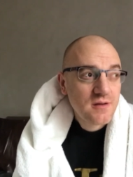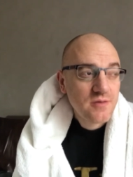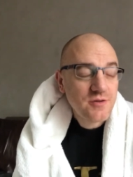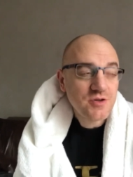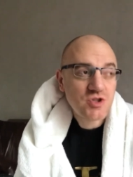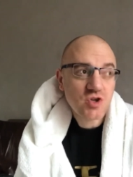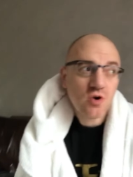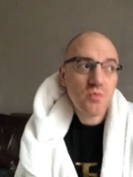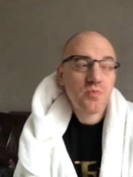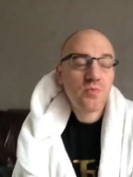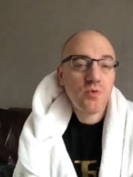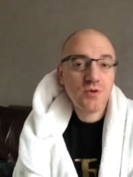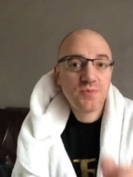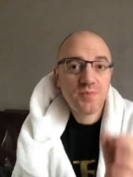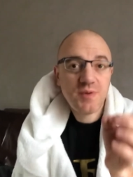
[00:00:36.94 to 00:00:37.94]
the job
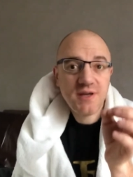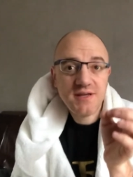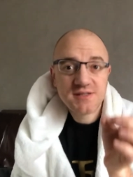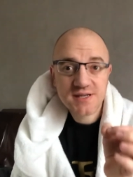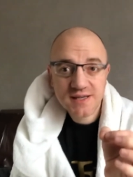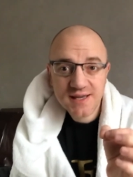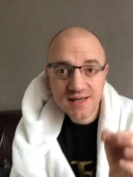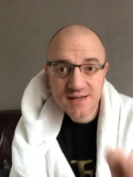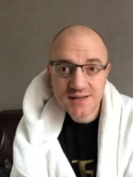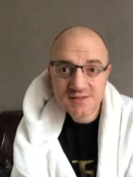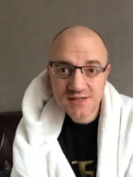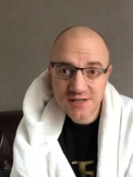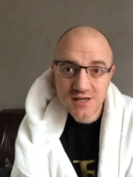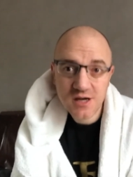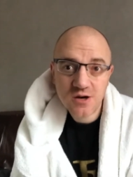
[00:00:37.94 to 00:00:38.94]
would be to get it
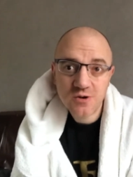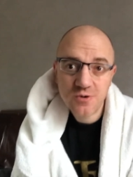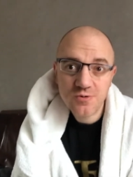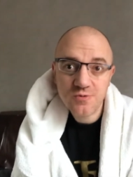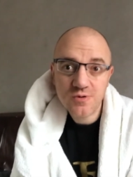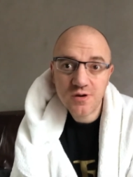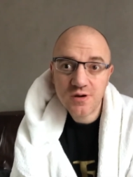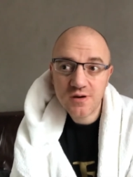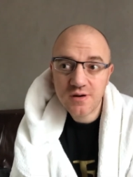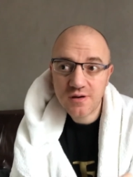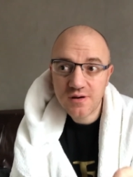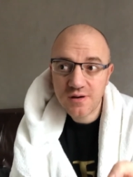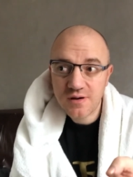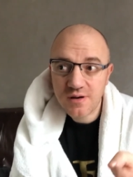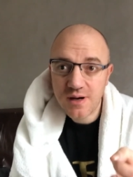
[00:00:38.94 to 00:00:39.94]
to go
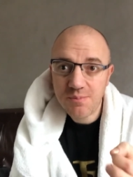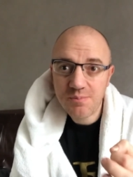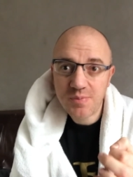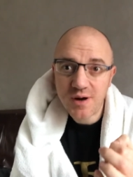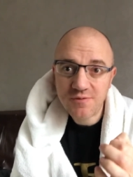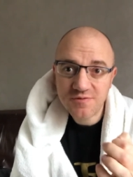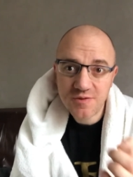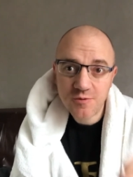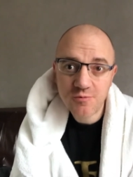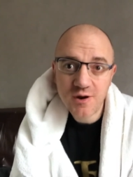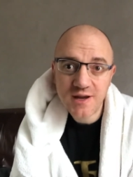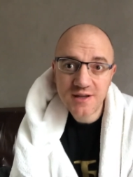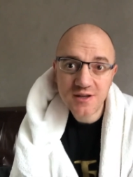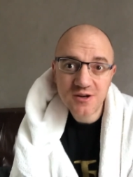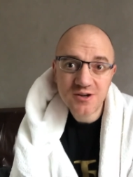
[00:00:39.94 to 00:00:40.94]
above the
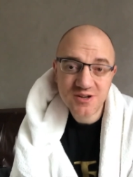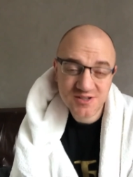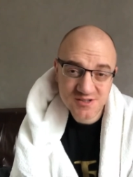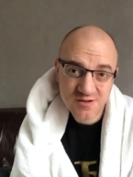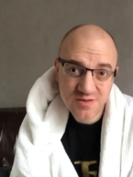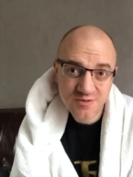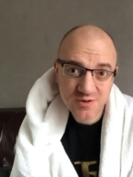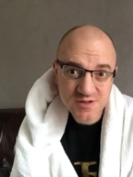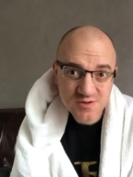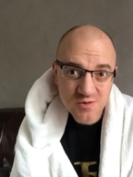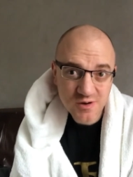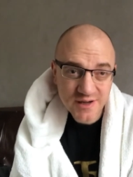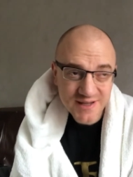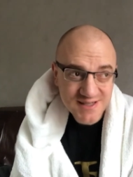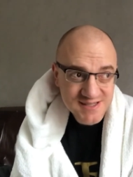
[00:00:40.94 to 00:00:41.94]
radar, because I thought it's
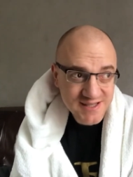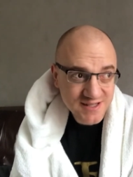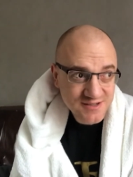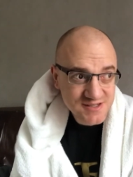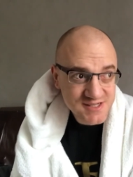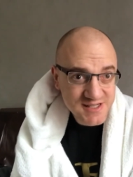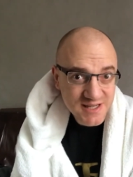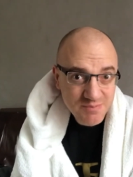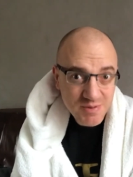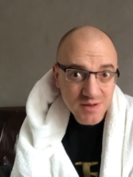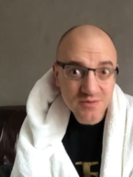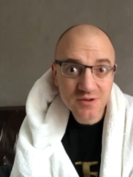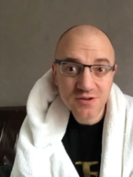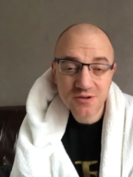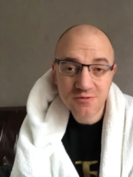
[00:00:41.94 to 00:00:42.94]
quite easily going to slip
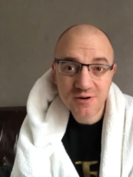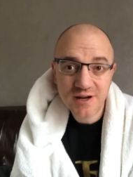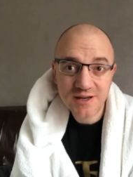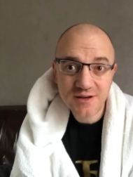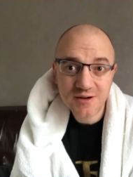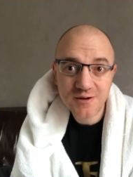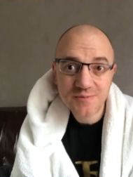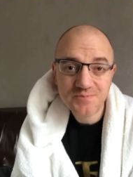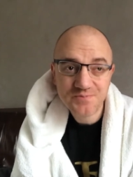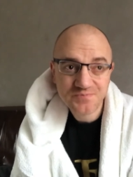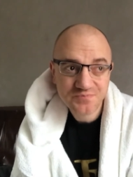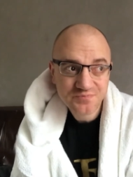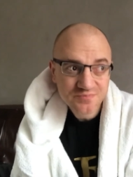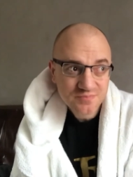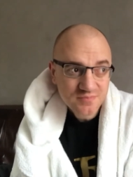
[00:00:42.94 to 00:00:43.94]
under the radar.
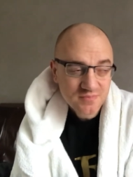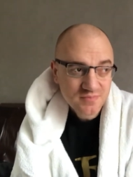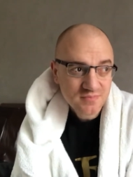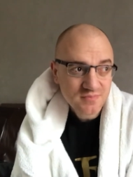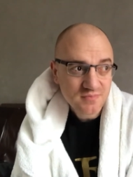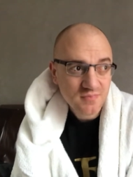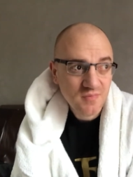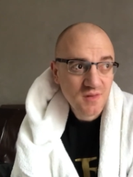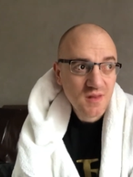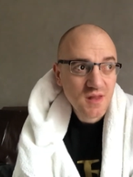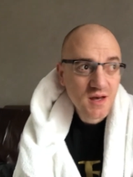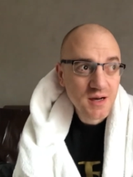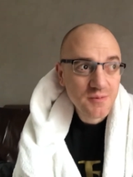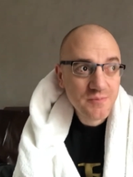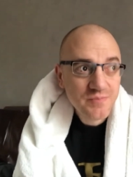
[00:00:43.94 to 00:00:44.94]

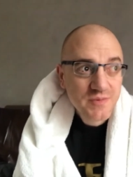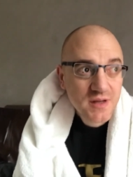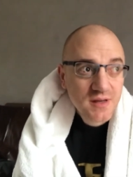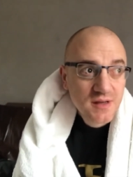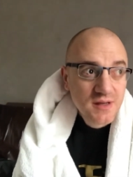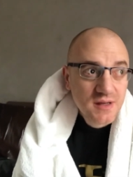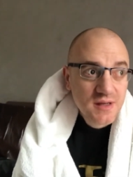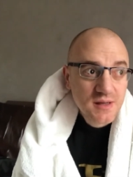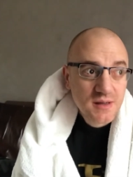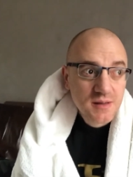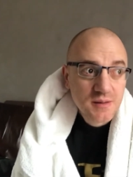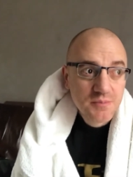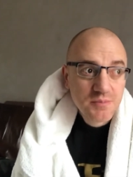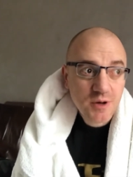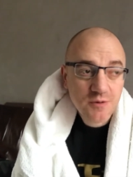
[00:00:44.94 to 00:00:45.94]
Um,
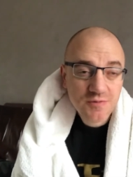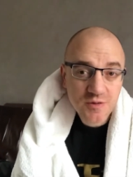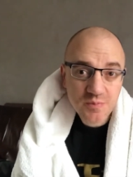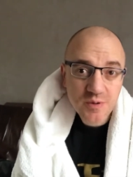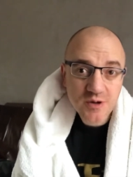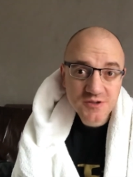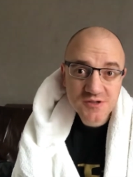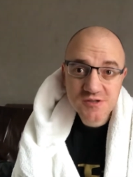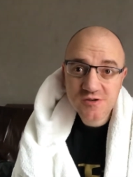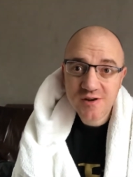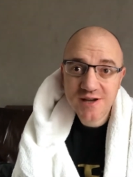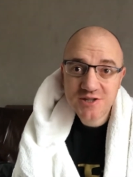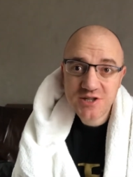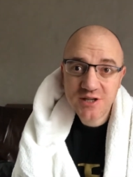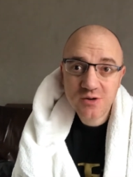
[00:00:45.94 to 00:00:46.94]
both of the boxers are
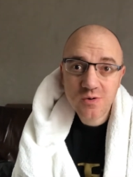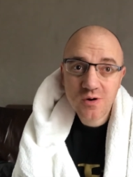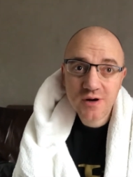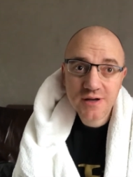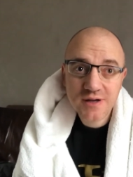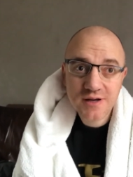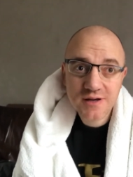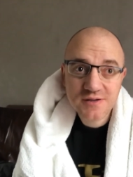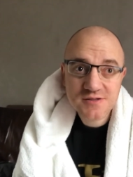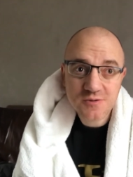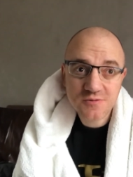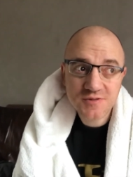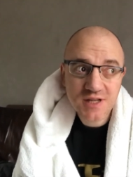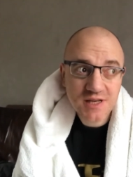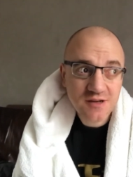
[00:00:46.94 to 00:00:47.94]
actually quite uh, sort
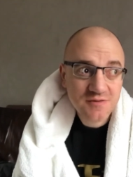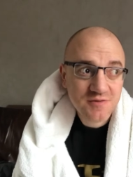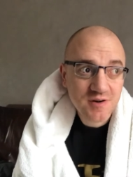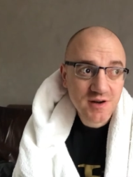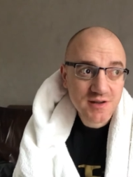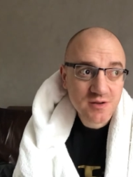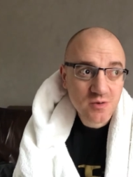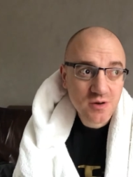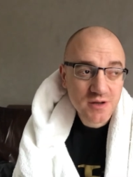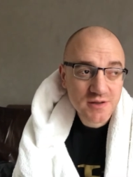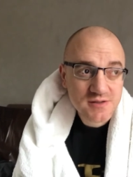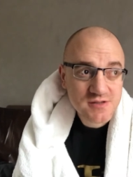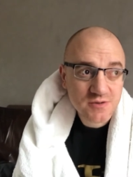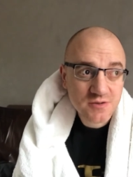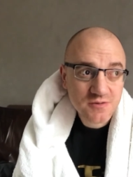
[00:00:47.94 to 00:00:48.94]
of dignified, quite
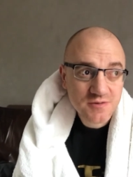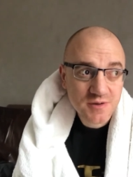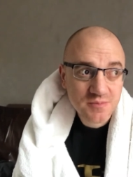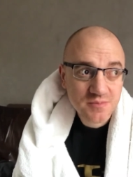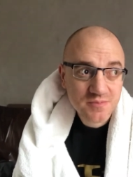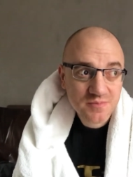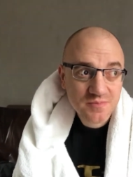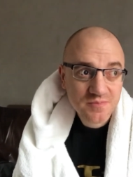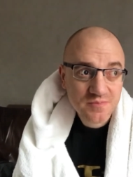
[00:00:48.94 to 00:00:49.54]
sort of um,